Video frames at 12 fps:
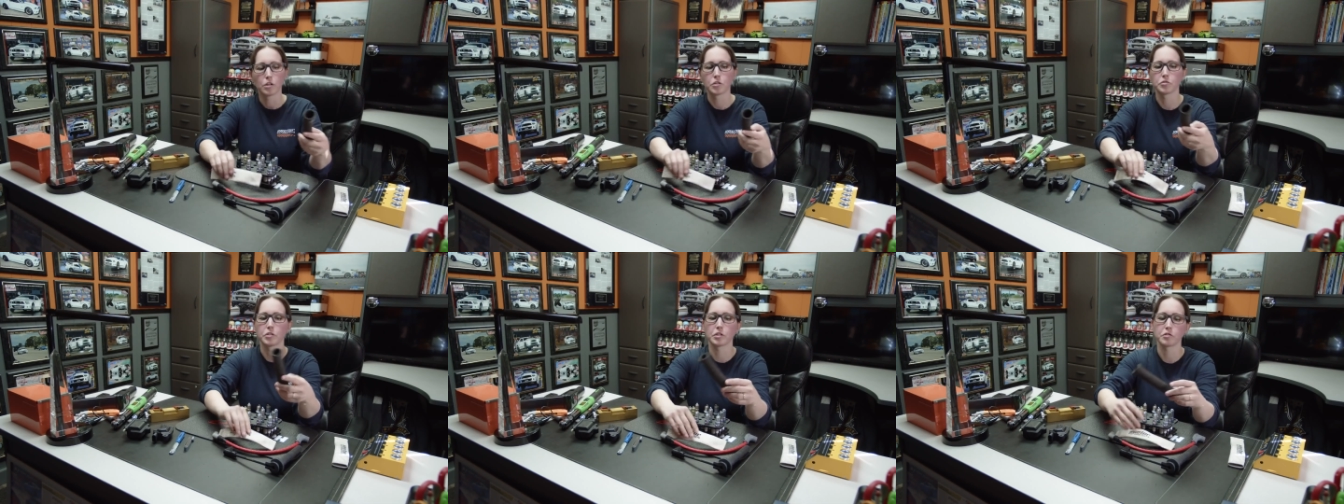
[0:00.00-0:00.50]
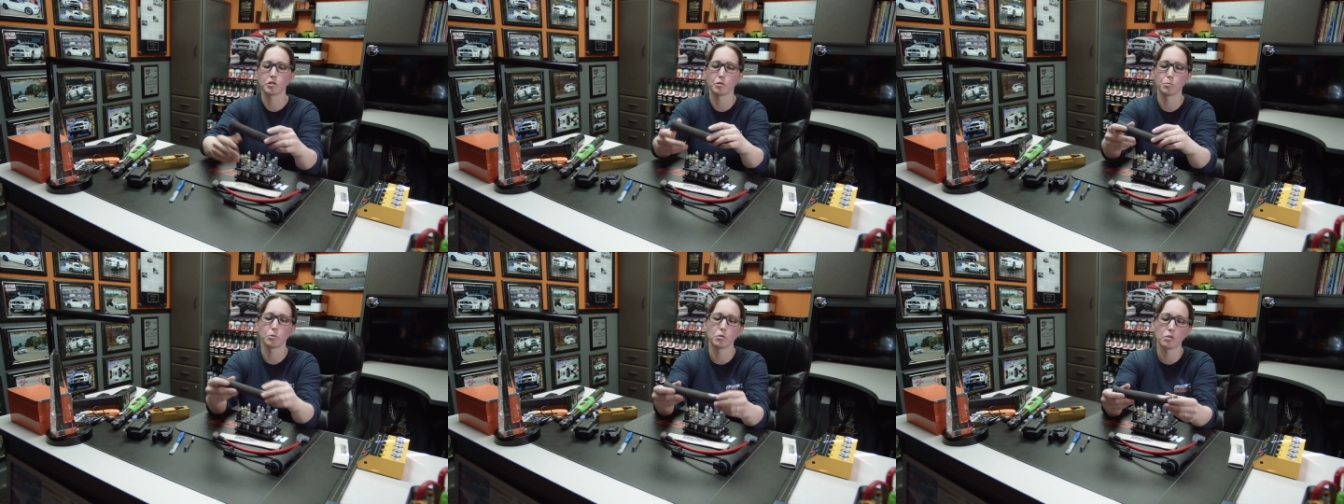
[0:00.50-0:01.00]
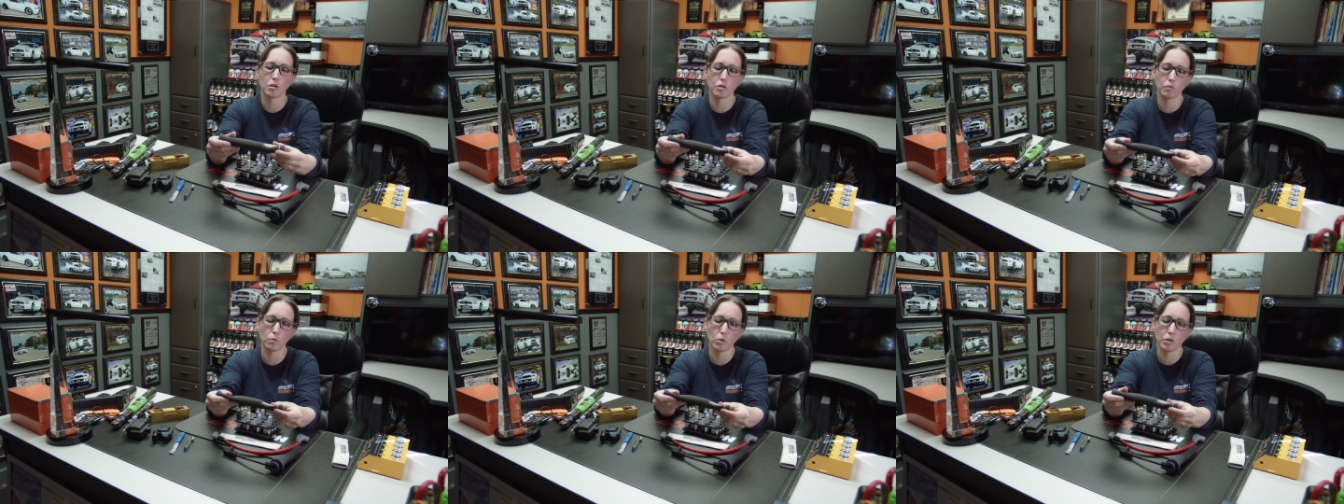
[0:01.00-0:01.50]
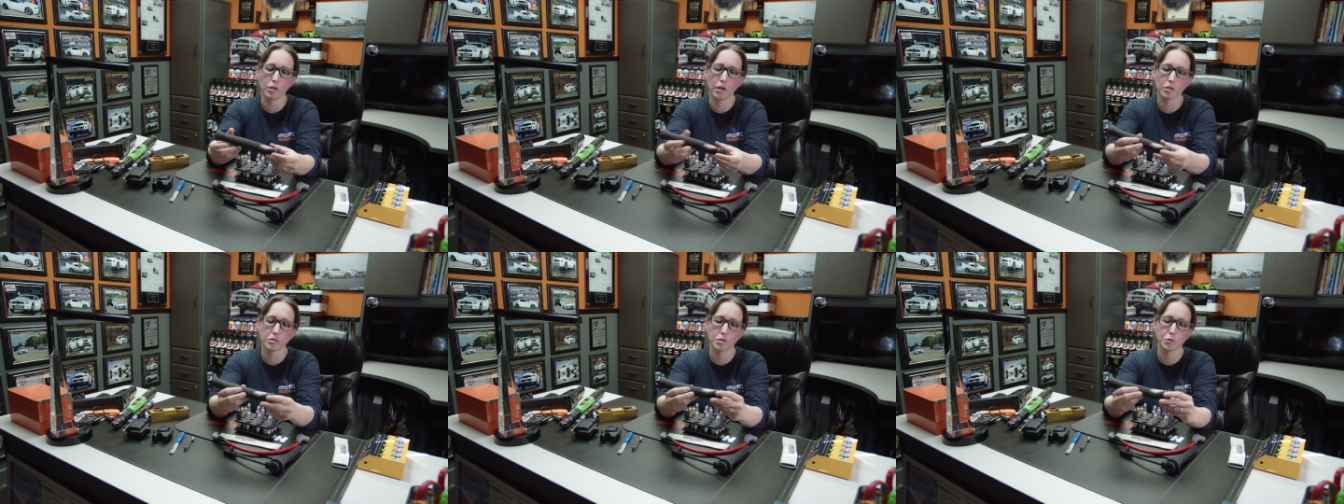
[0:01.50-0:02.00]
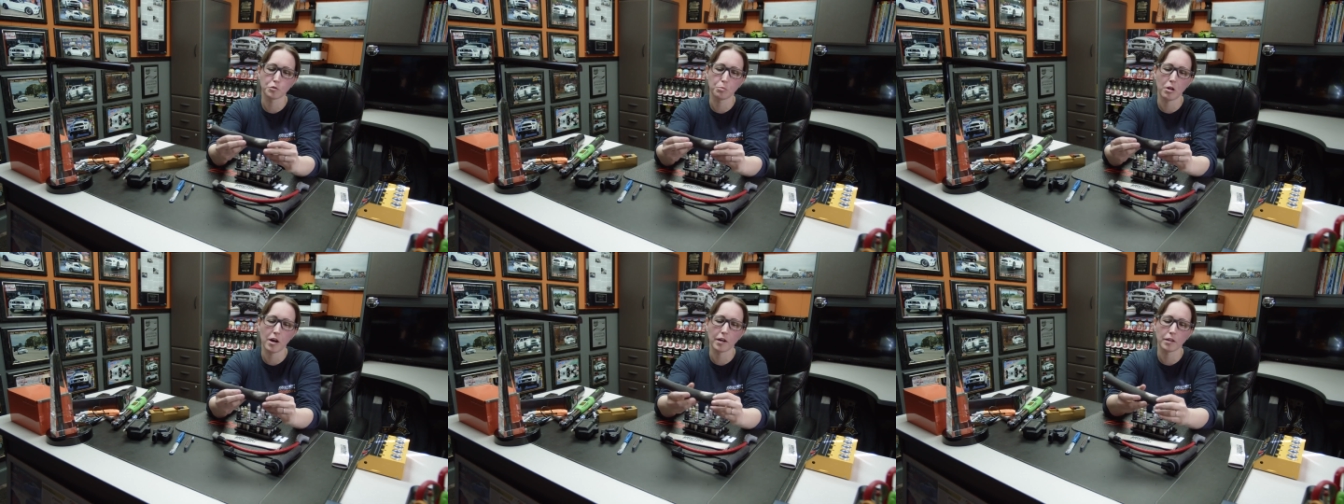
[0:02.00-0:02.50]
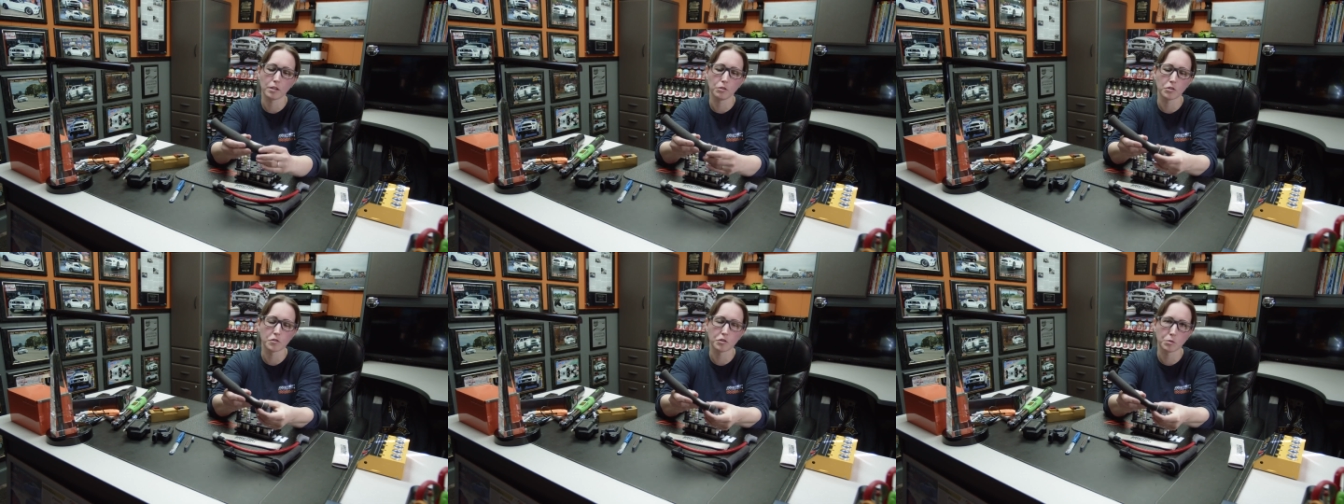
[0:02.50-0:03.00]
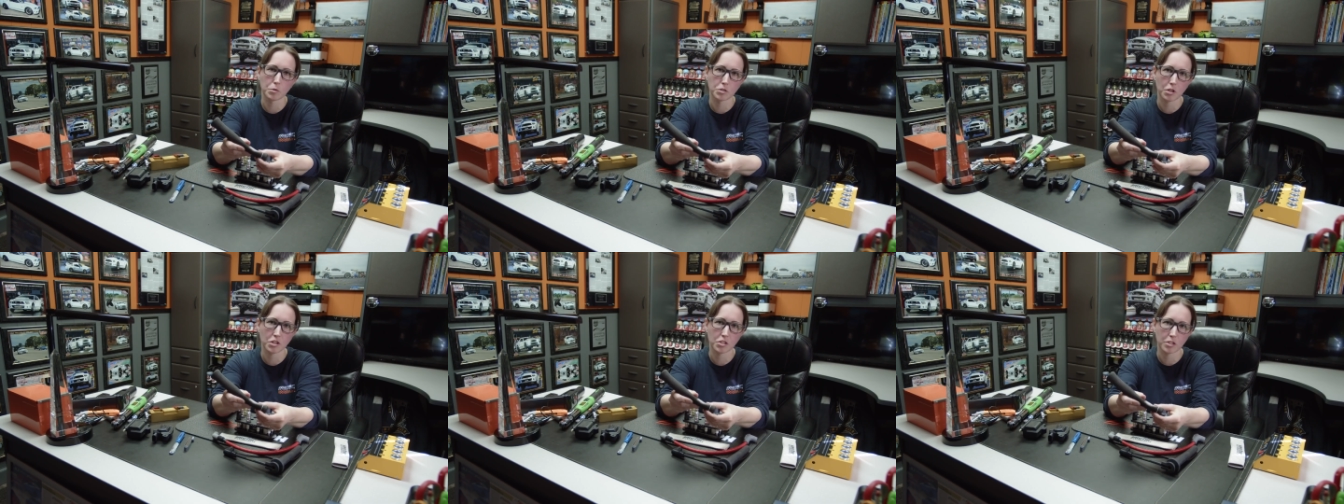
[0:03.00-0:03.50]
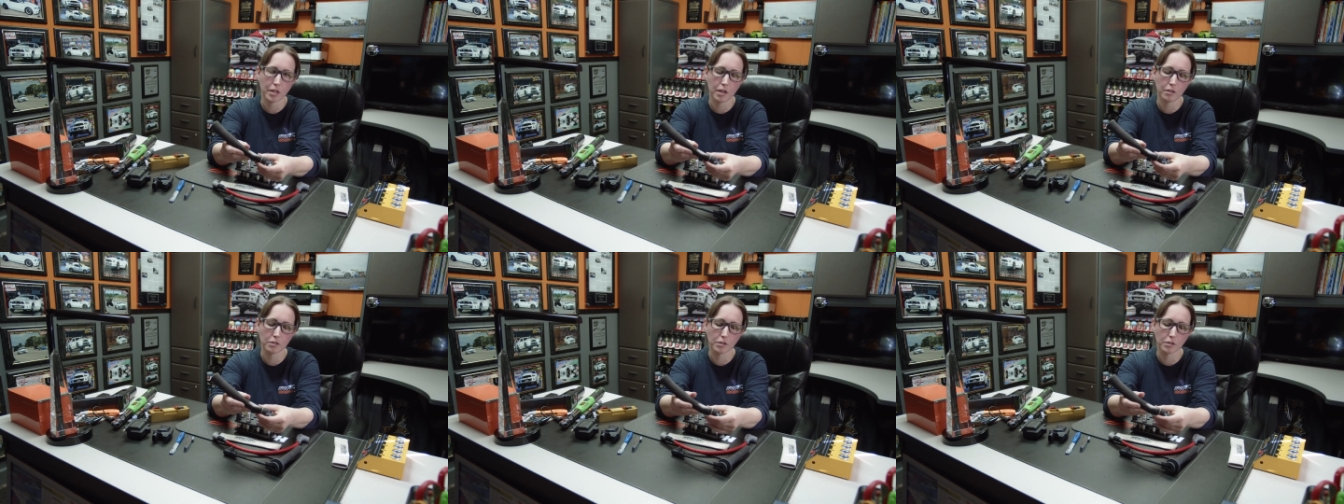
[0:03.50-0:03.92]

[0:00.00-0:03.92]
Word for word: Here's an example of one, actually it was black, and you can see where it touched the header